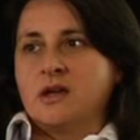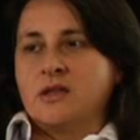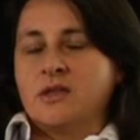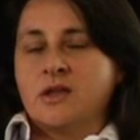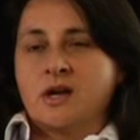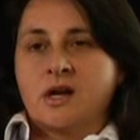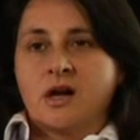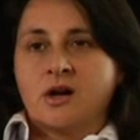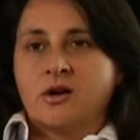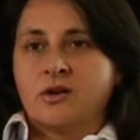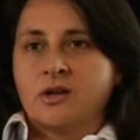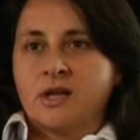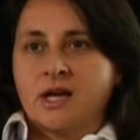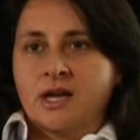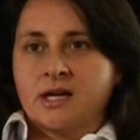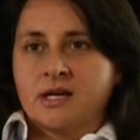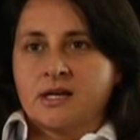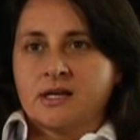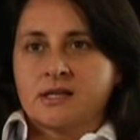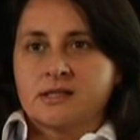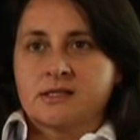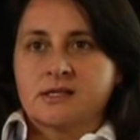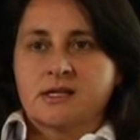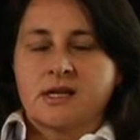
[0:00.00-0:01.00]
the
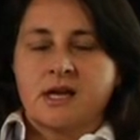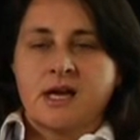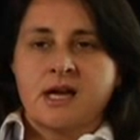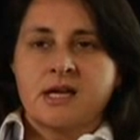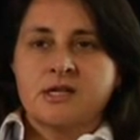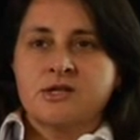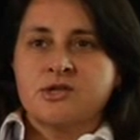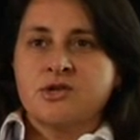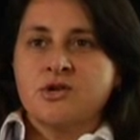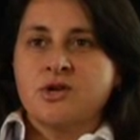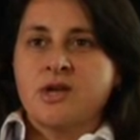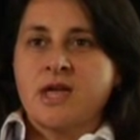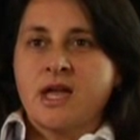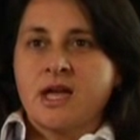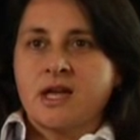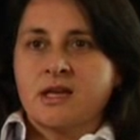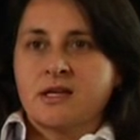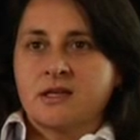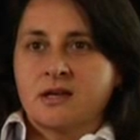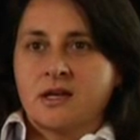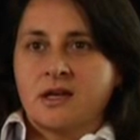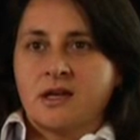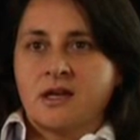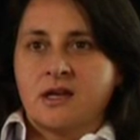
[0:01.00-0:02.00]
Carolinas, as you
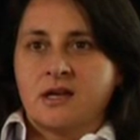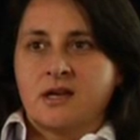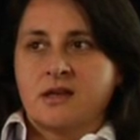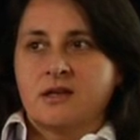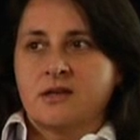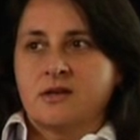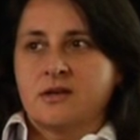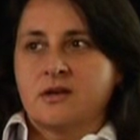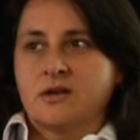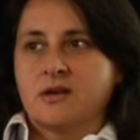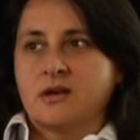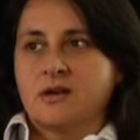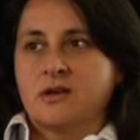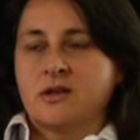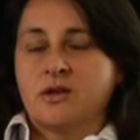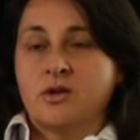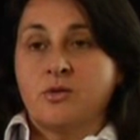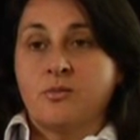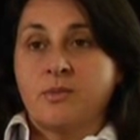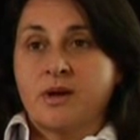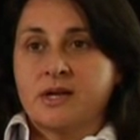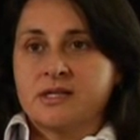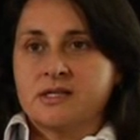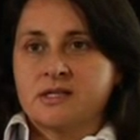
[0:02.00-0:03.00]
get in
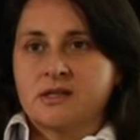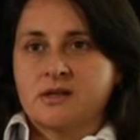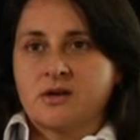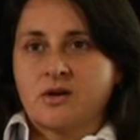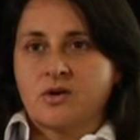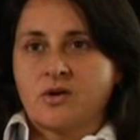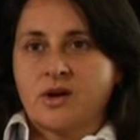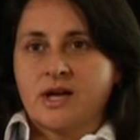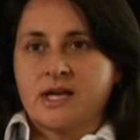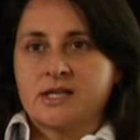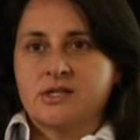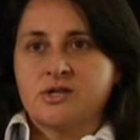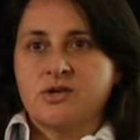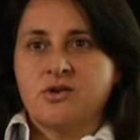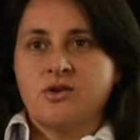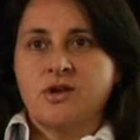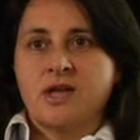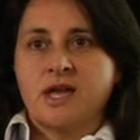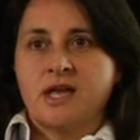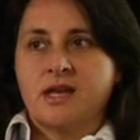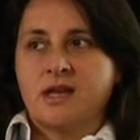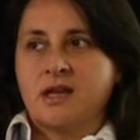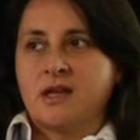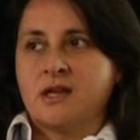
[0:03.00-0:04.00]
New Mexico, as you
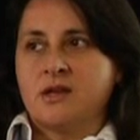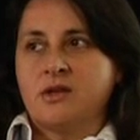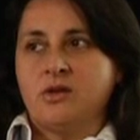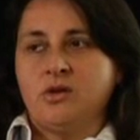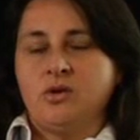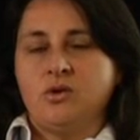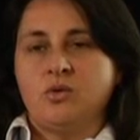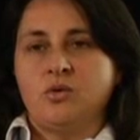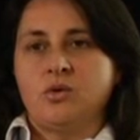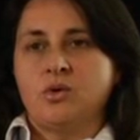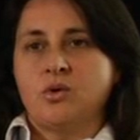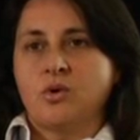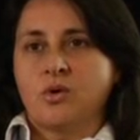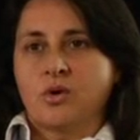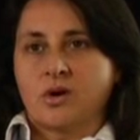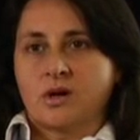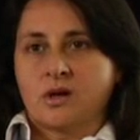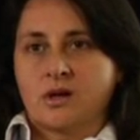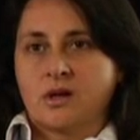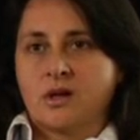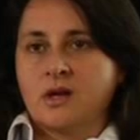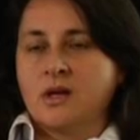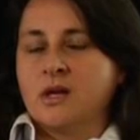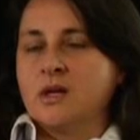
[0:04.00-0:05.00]
get in New
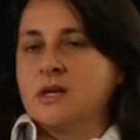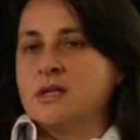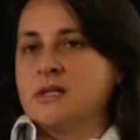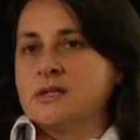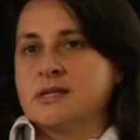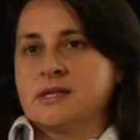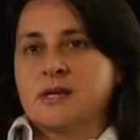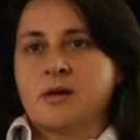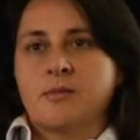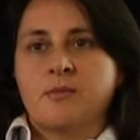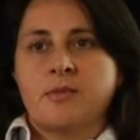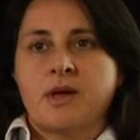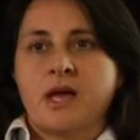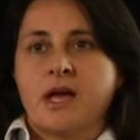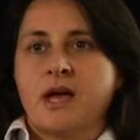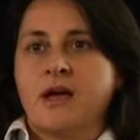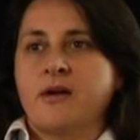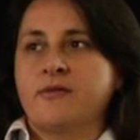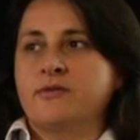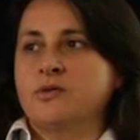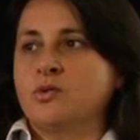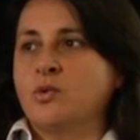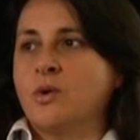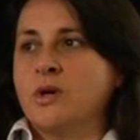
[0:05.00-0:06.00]
York. Some
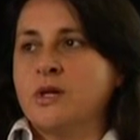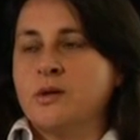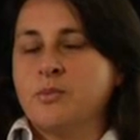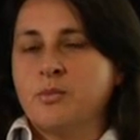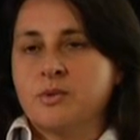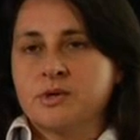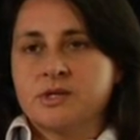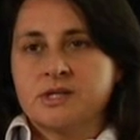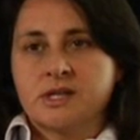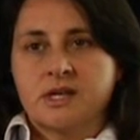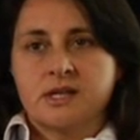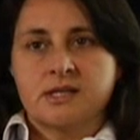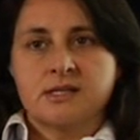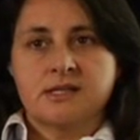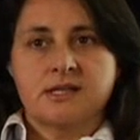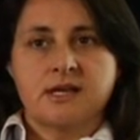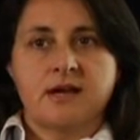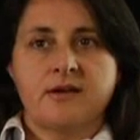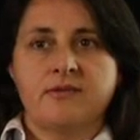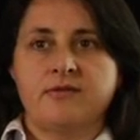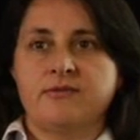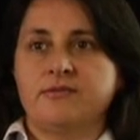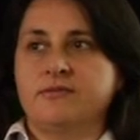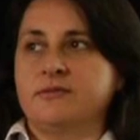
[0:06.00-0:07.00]
have
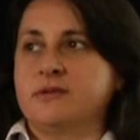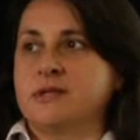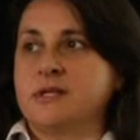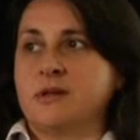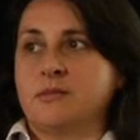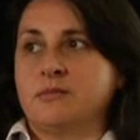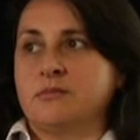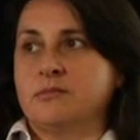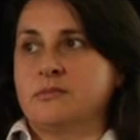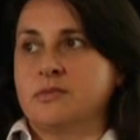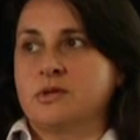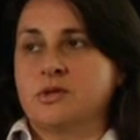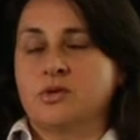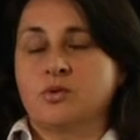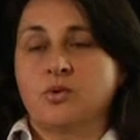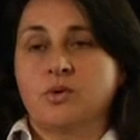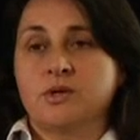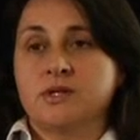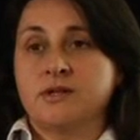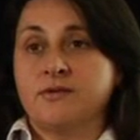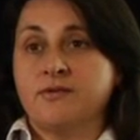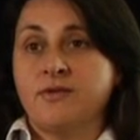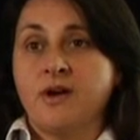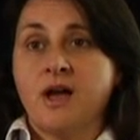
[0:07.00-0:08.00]
20%, some,
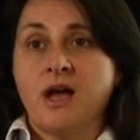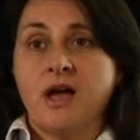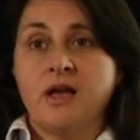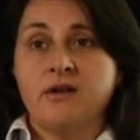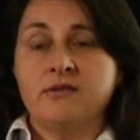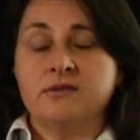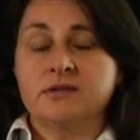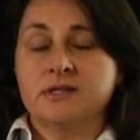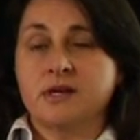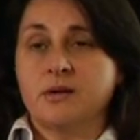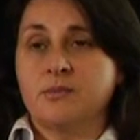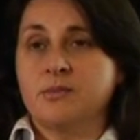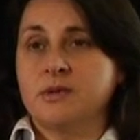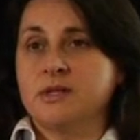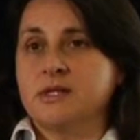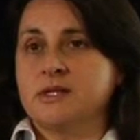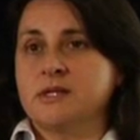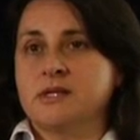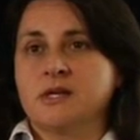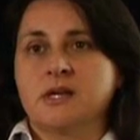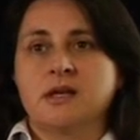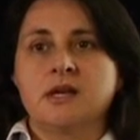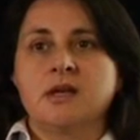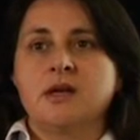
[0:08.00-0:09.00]
25, some
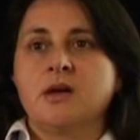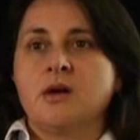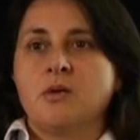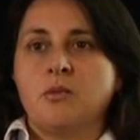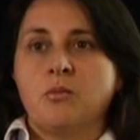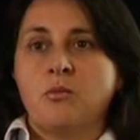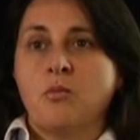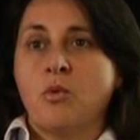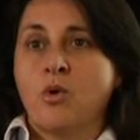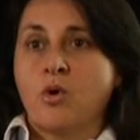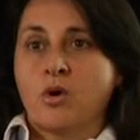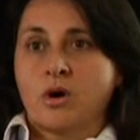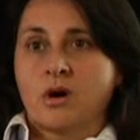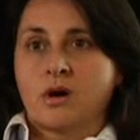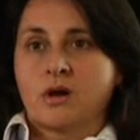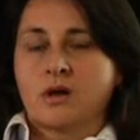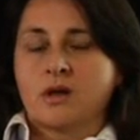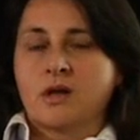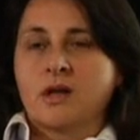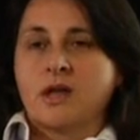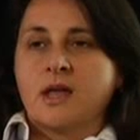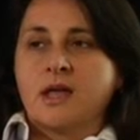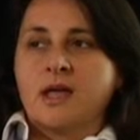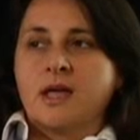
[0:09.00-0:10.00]
is more.
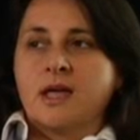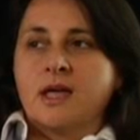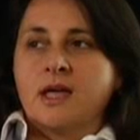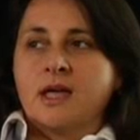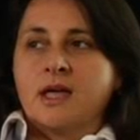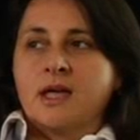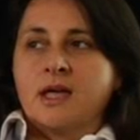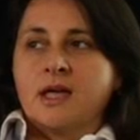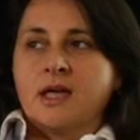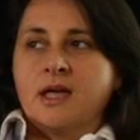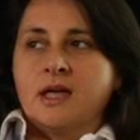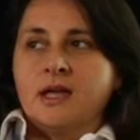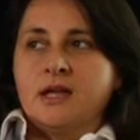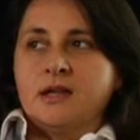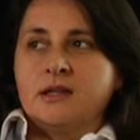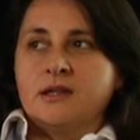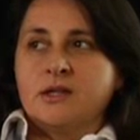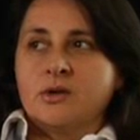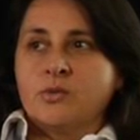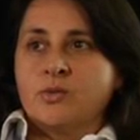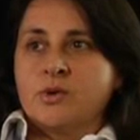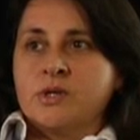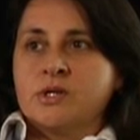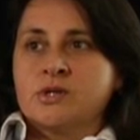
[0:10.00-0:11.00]

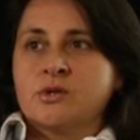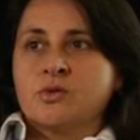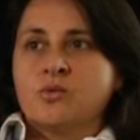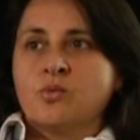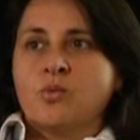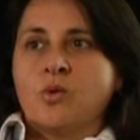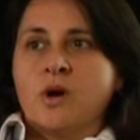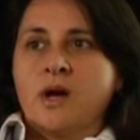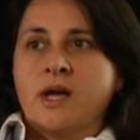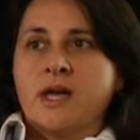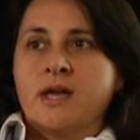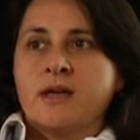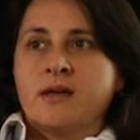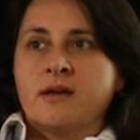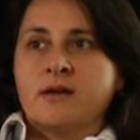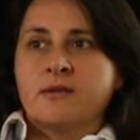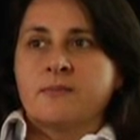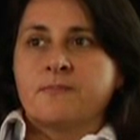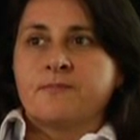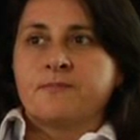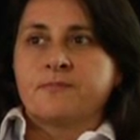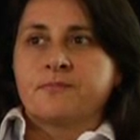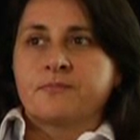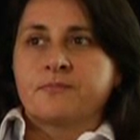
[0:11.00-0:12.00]
The reason why